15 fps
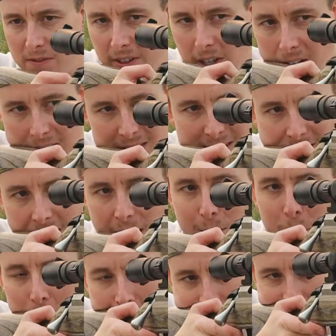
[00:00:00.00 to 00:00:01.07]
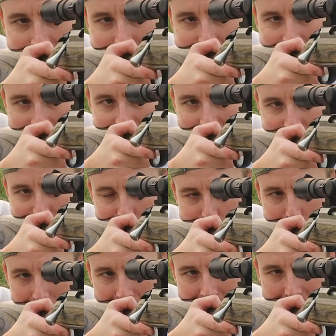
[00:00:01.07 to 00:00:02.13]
very stable while